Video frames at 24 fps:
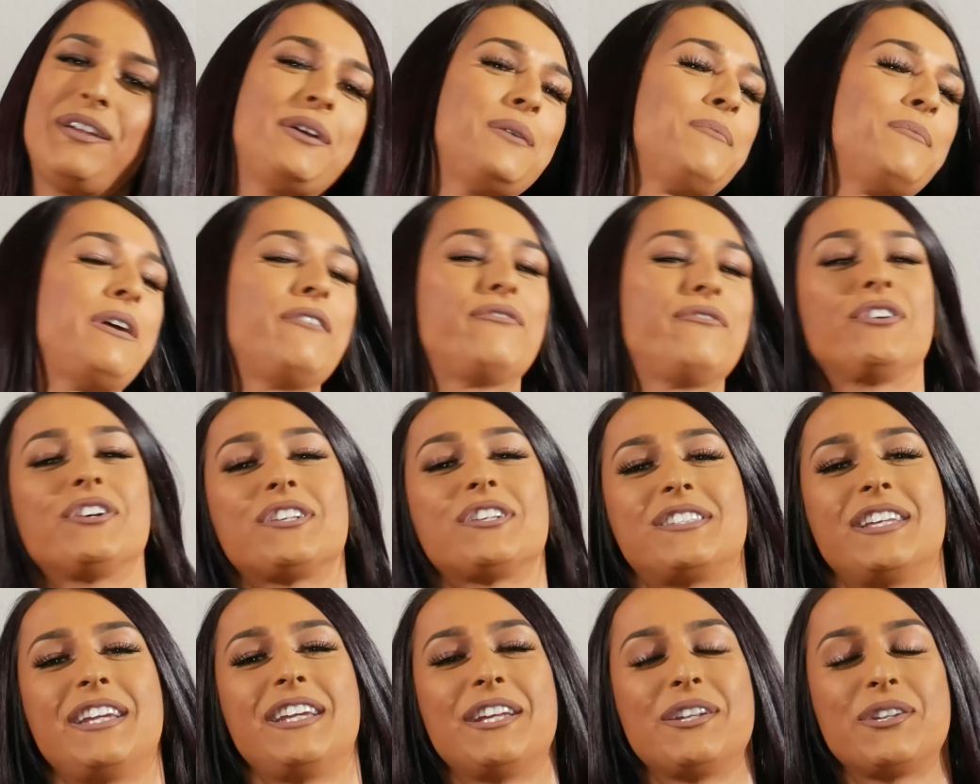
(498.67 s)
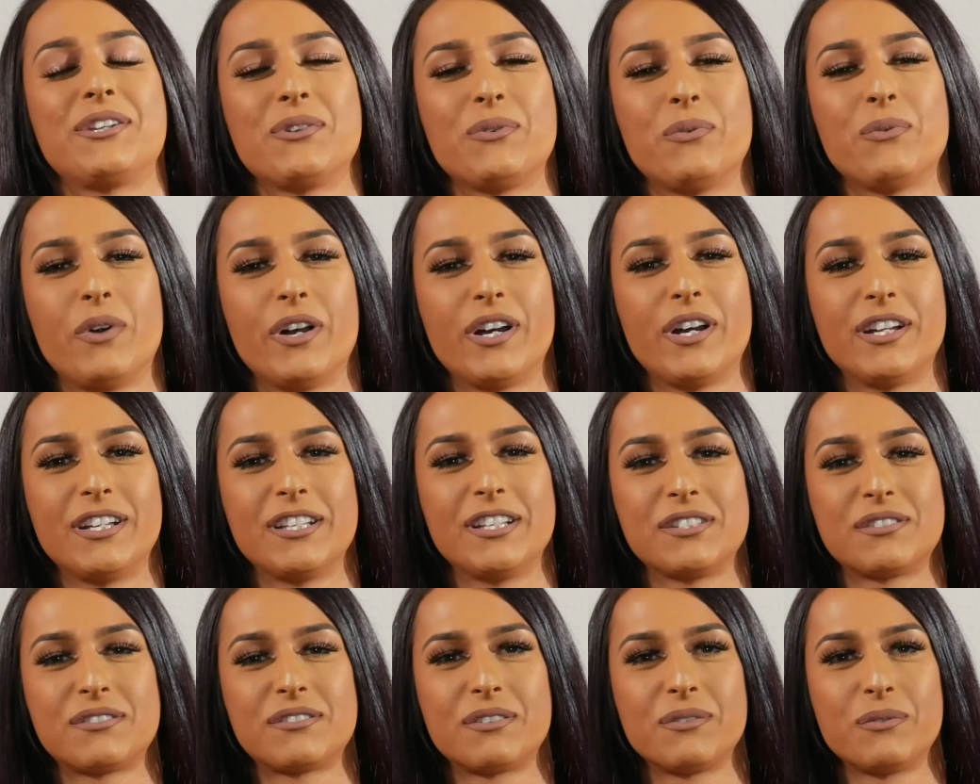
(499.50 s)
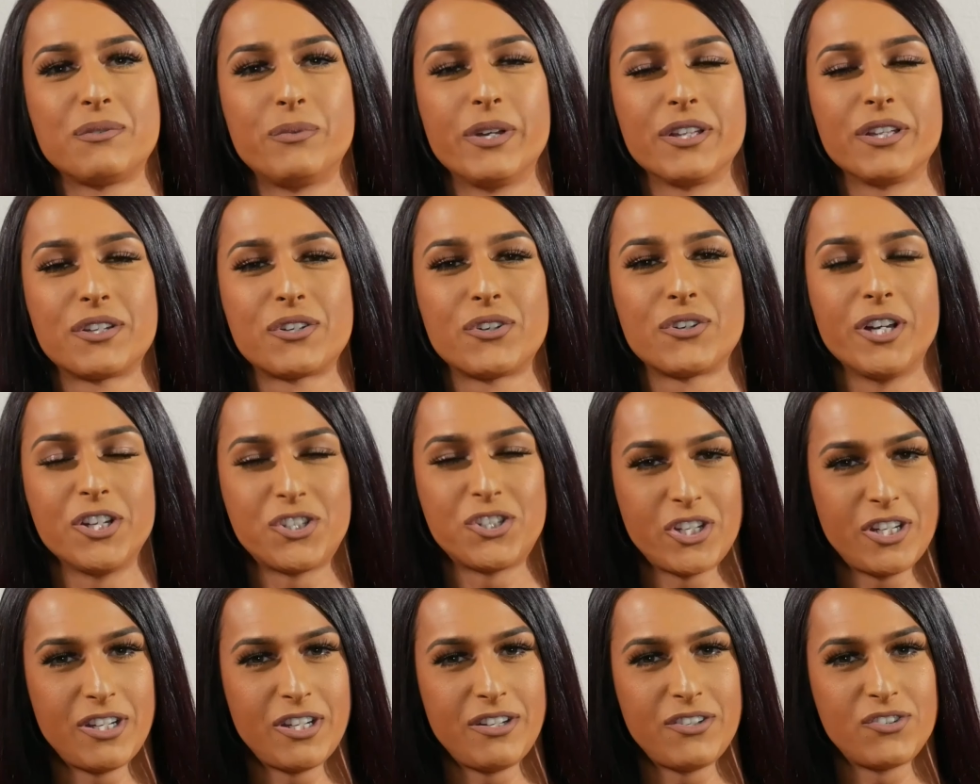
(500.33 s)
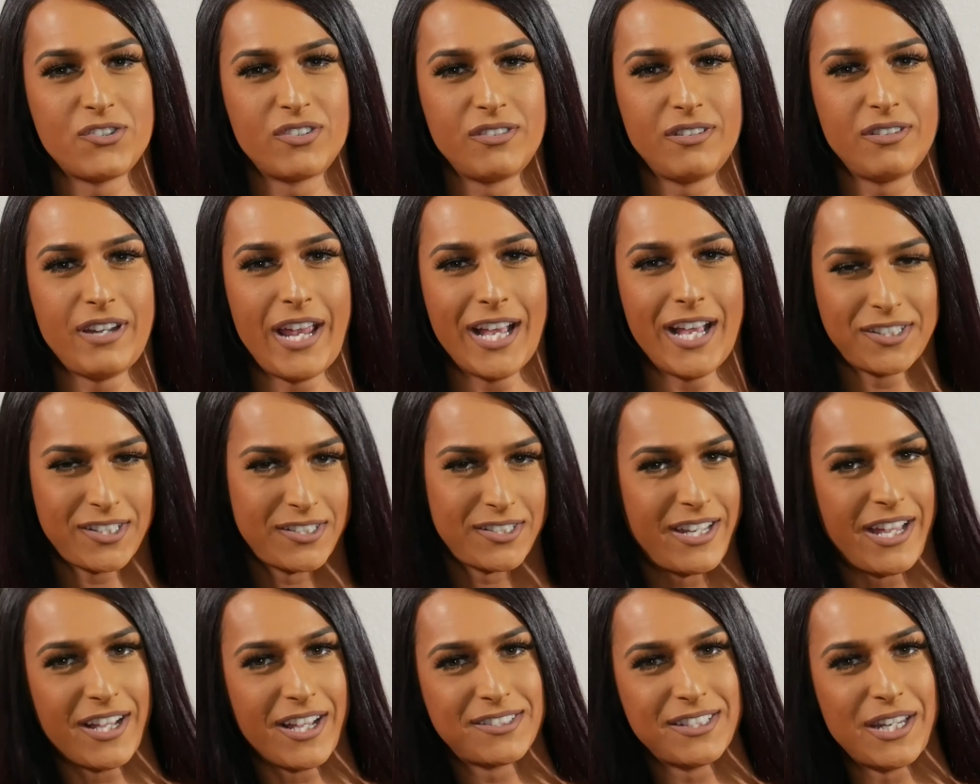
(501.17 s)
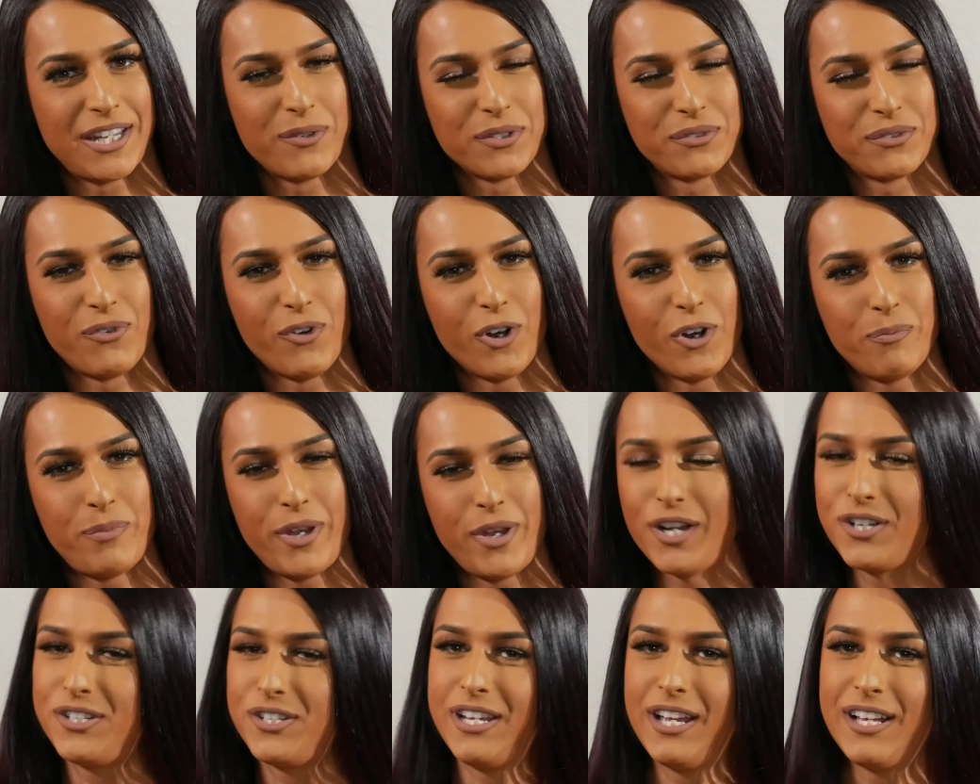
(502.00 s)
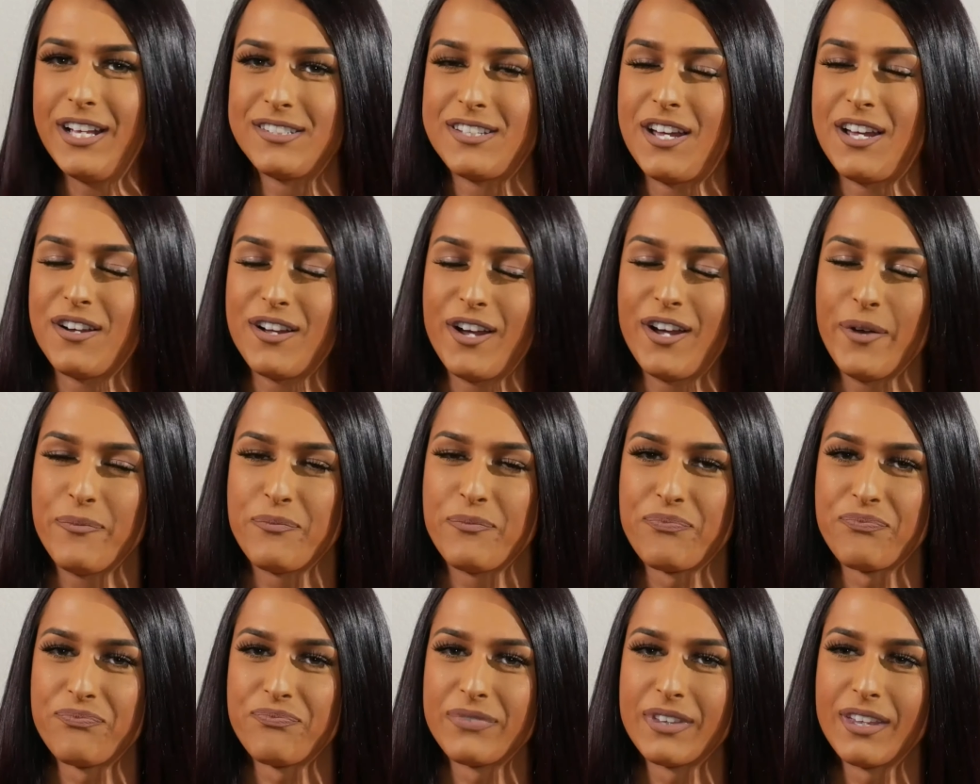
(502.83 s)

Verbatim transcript: My first scene was with Christian XXX, and it was for PureTS.com.